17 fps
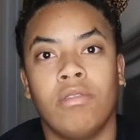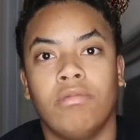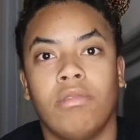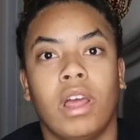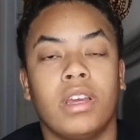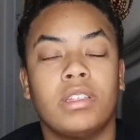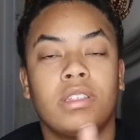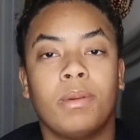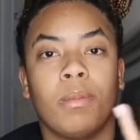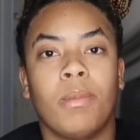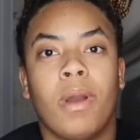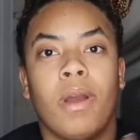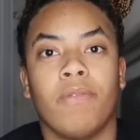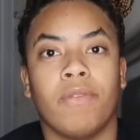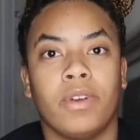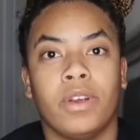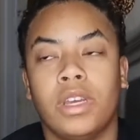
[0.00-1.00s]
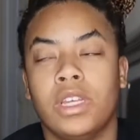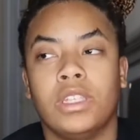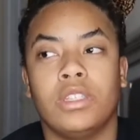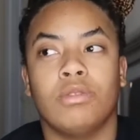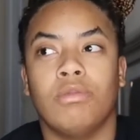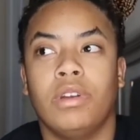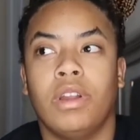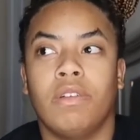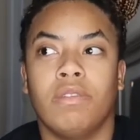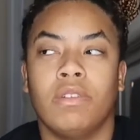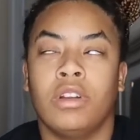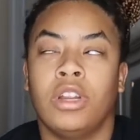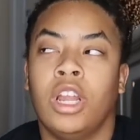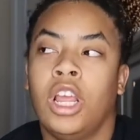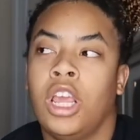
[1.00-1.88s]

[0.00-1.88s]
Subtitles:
like some of my friends or whatever